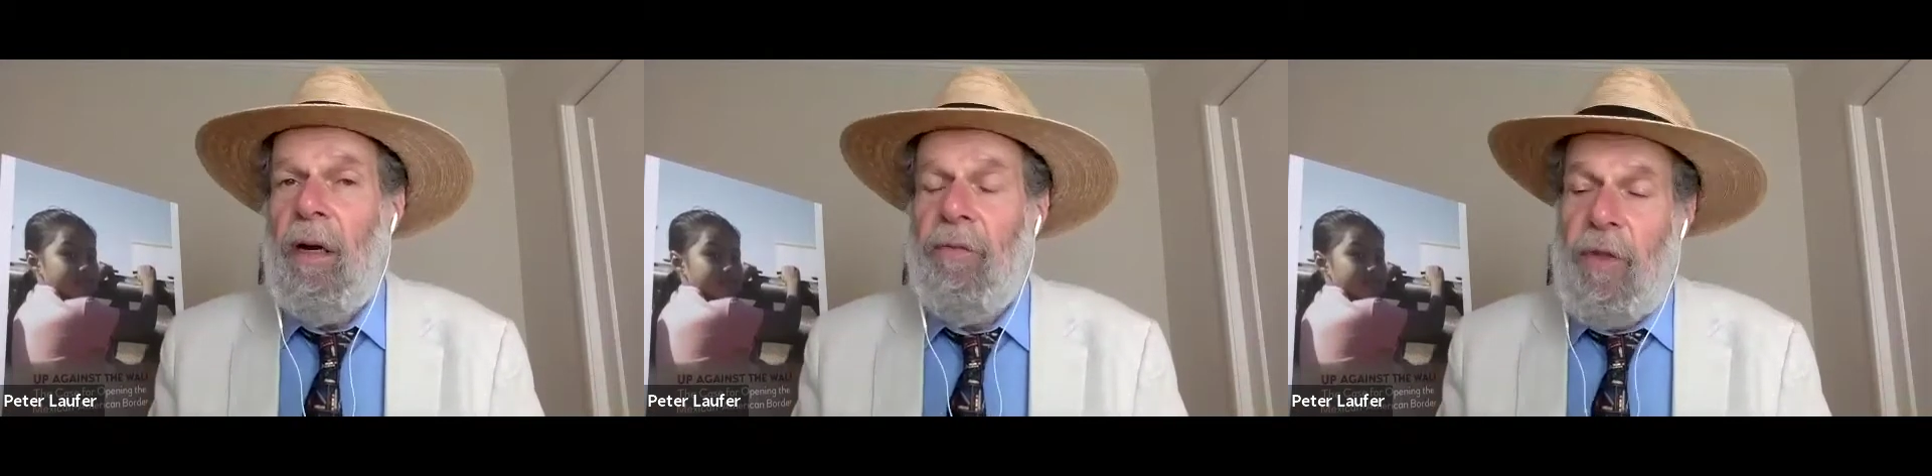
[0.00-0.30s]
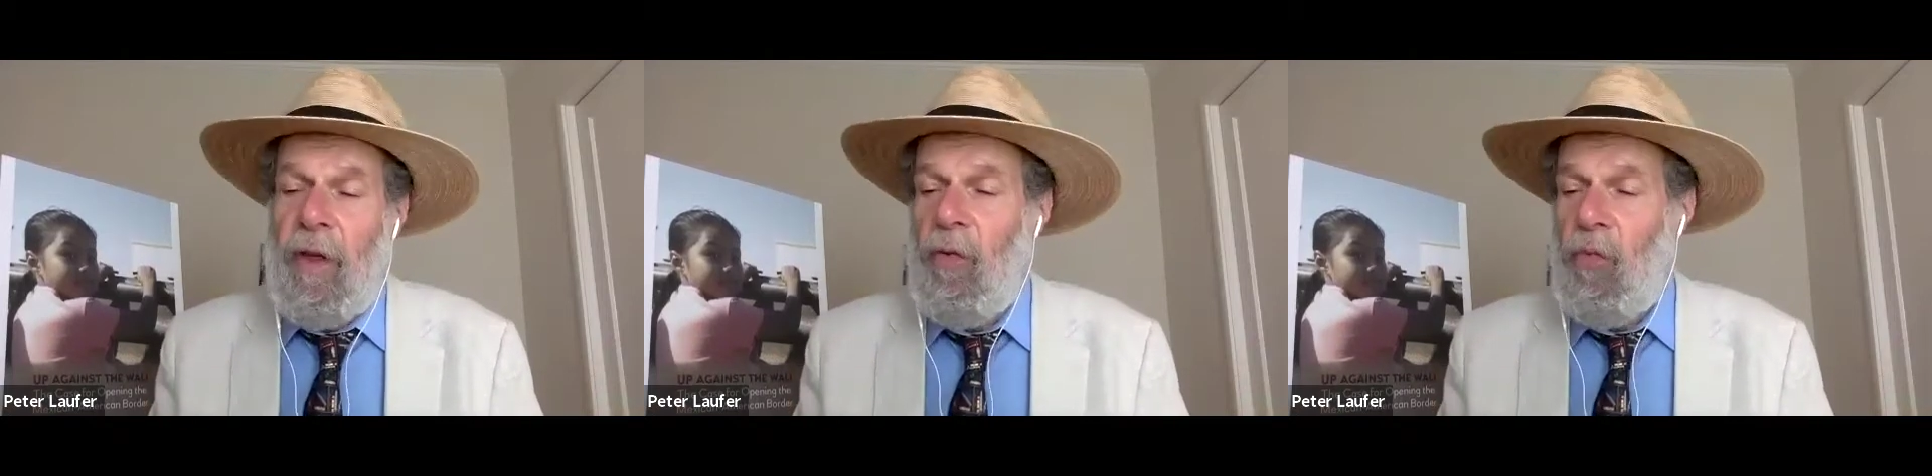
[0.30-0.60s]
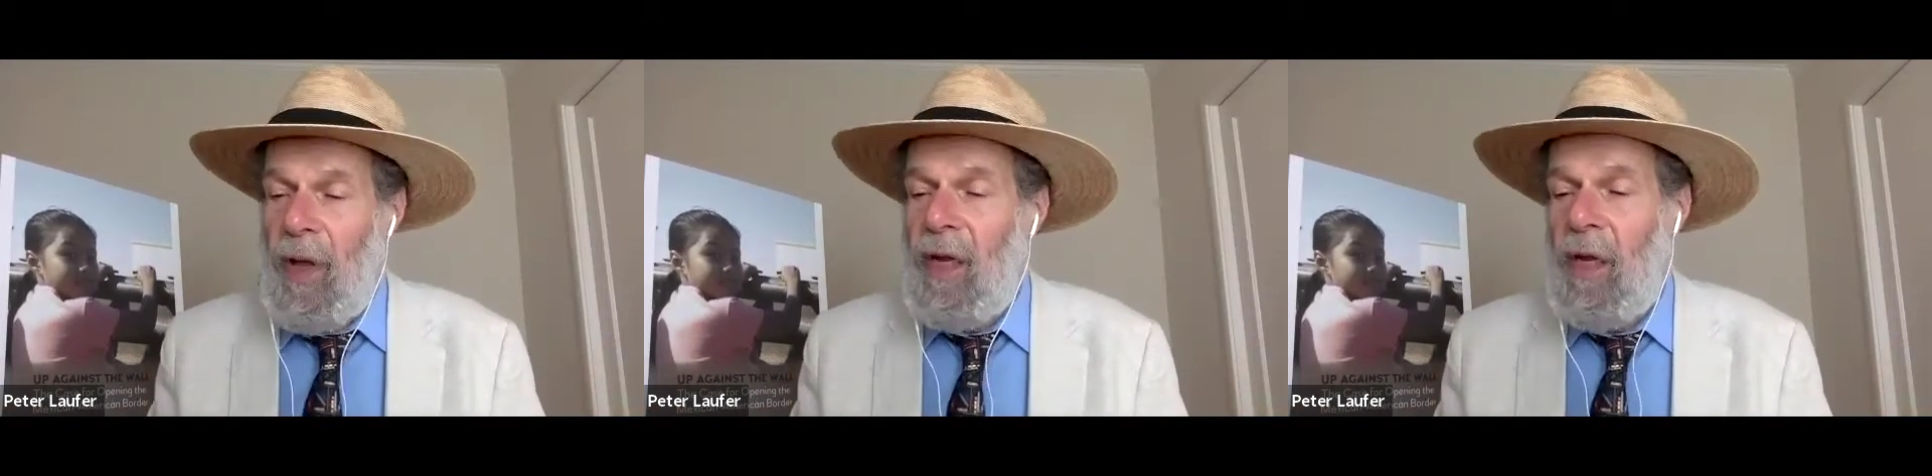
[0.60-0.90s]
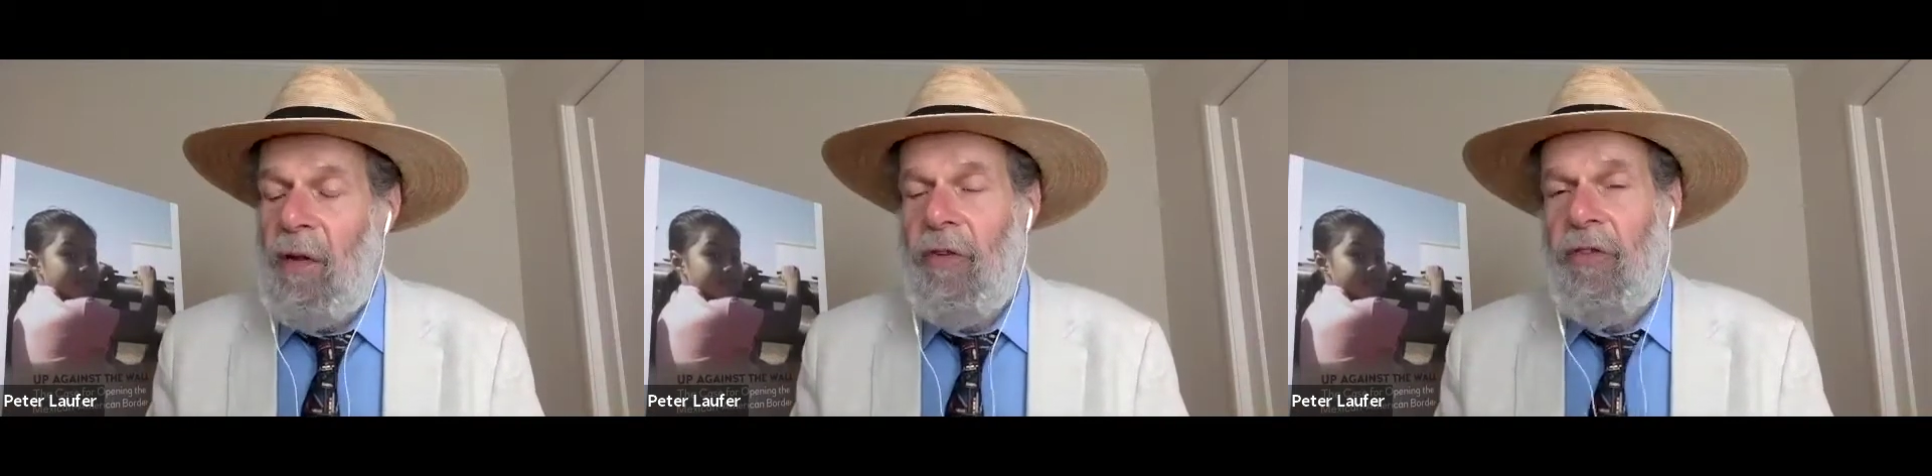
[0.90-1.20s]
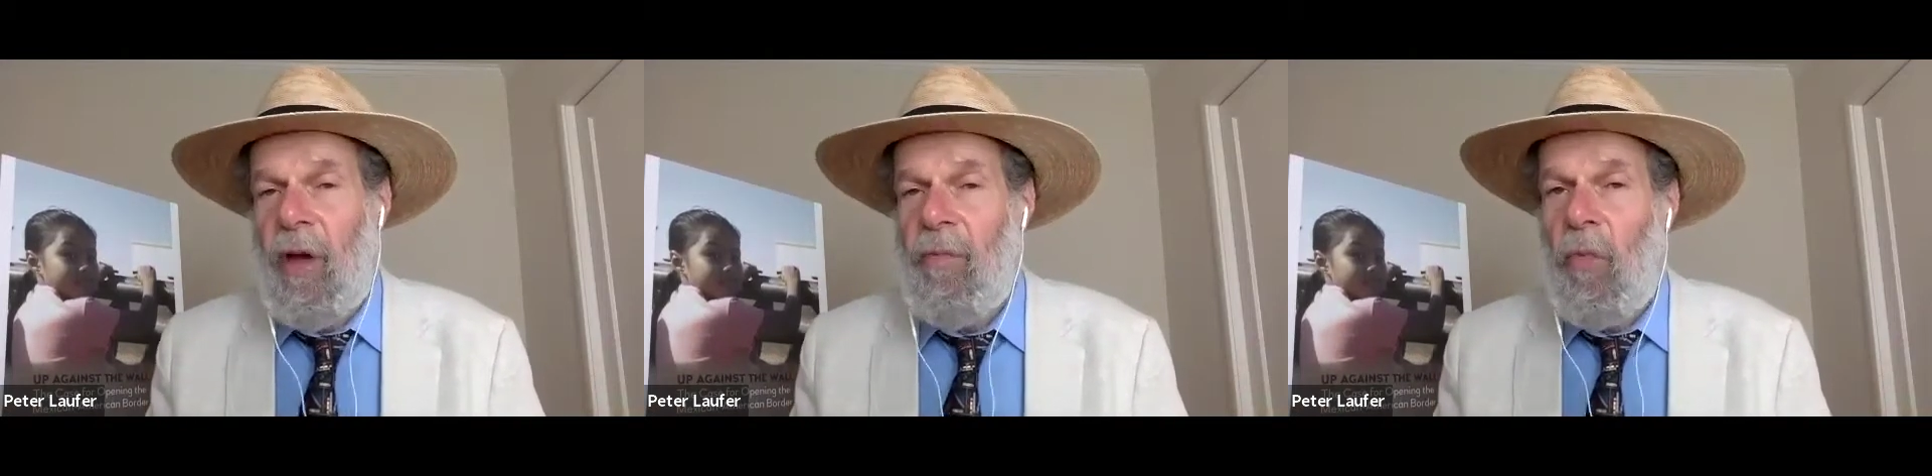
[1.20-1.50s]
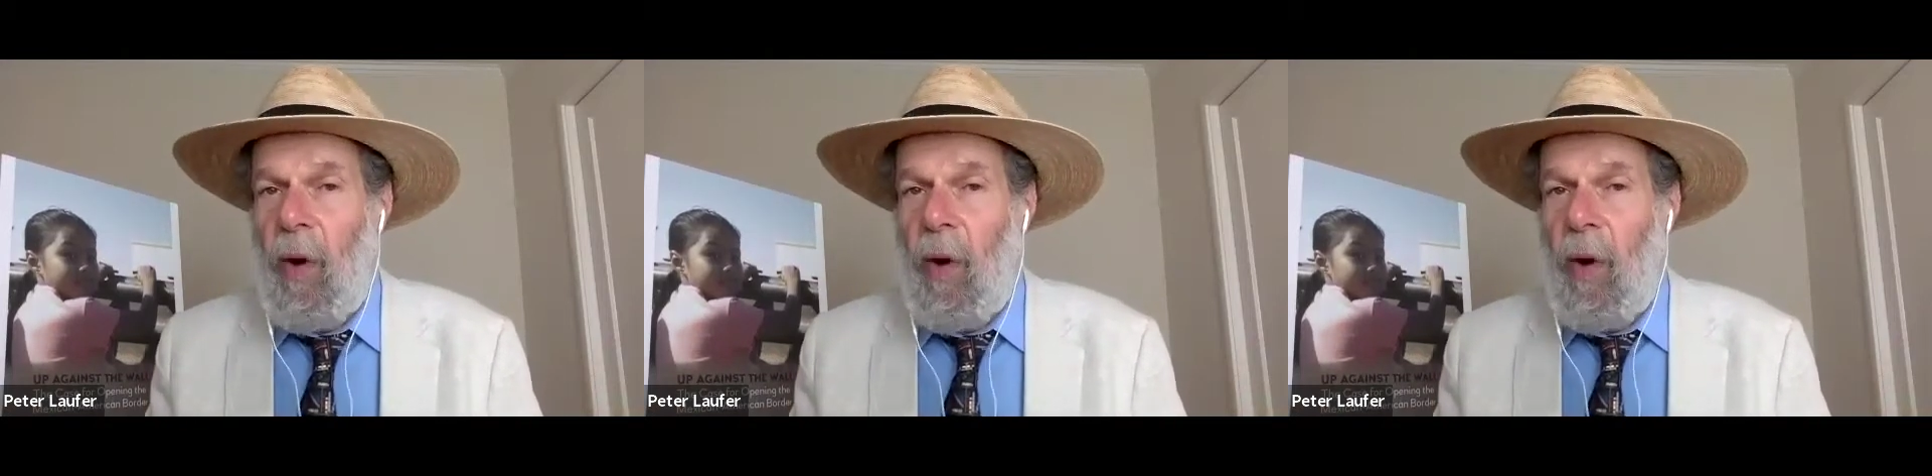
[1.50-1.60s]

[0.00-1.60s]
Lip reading: of the win in some